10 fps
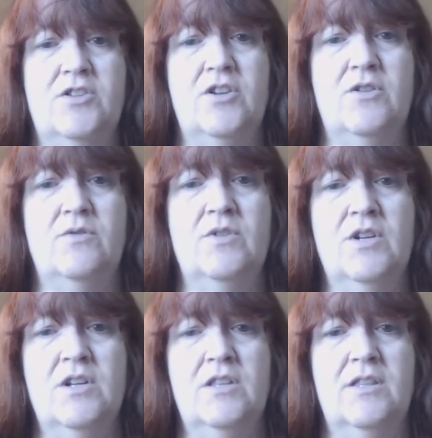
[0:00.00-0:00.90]
So
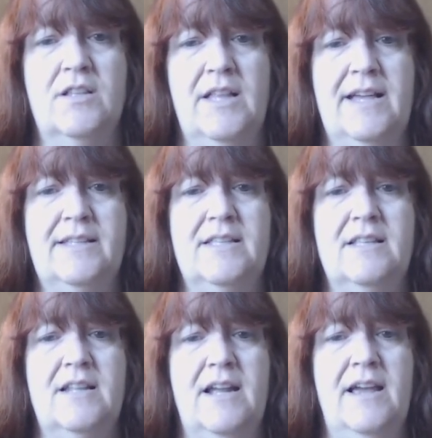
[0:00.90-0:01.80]
the last
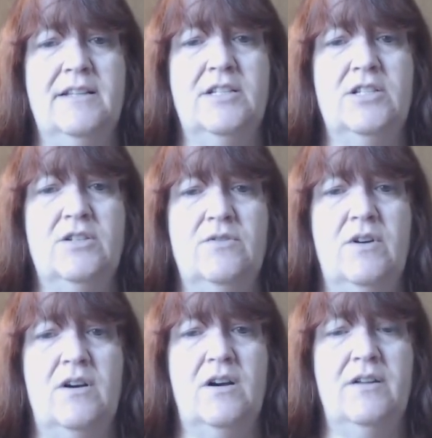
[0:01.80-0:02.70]
thing that I had to
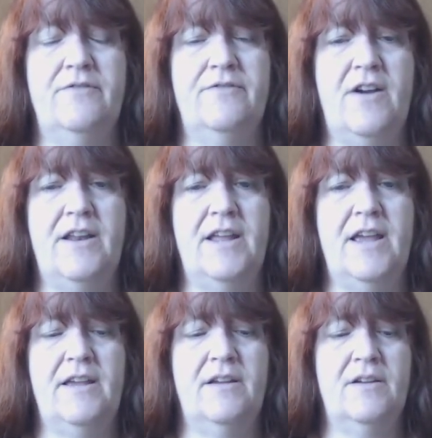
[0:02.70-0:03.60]
do on
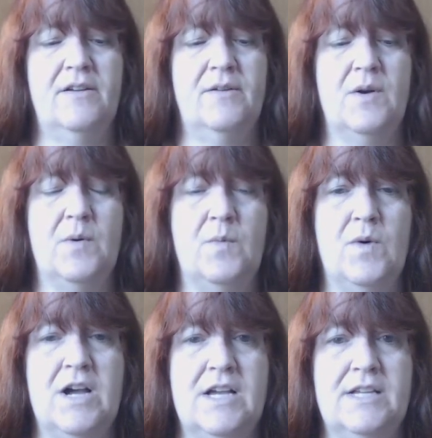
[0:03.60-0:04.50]
Friday
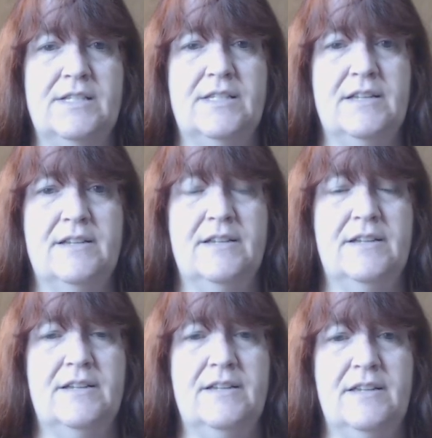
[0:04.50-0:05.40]
was
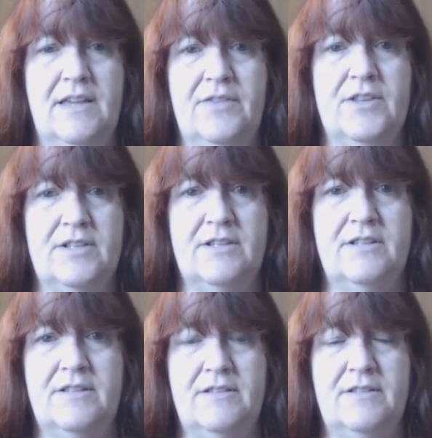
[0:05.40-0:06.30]
get the
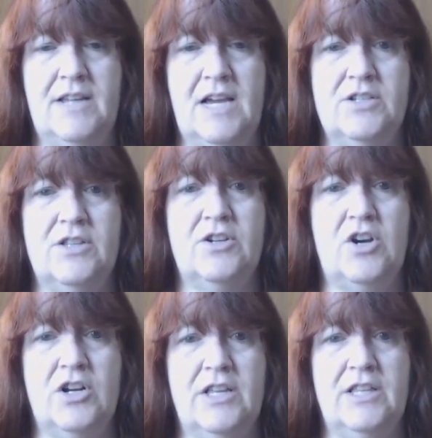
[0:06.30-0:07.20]
tires on the
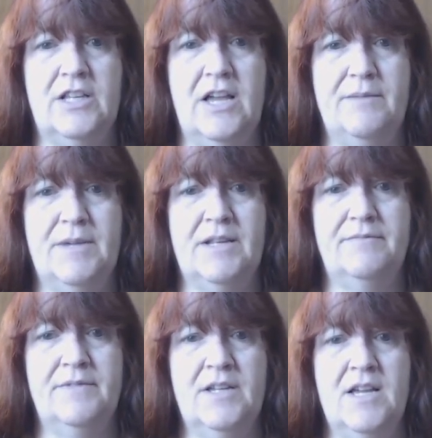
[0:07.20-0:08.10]
car and get the alignment.
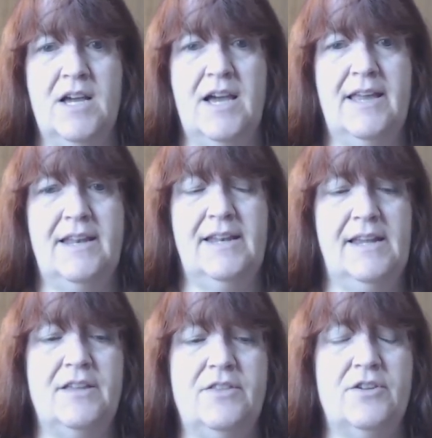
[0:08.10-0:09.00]
I had an
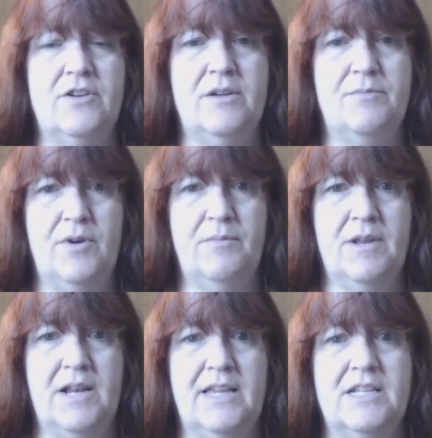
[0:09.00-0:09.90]
8:30
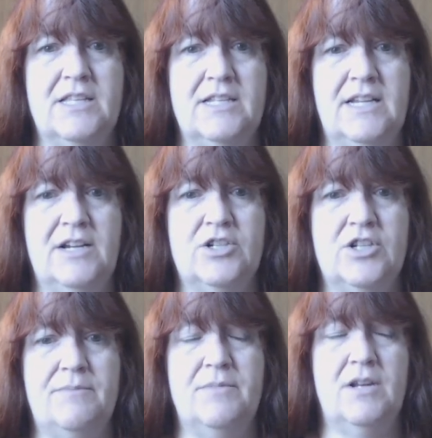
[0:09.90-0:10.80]
appointment. I get to the tire
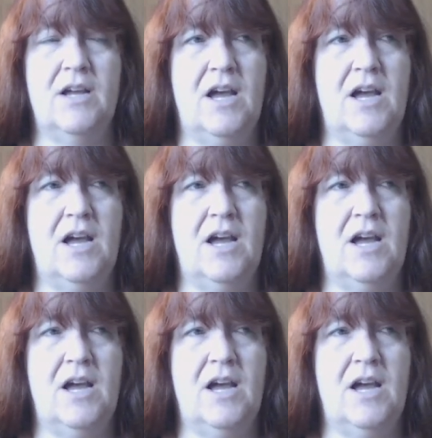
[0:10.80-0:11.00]
shop.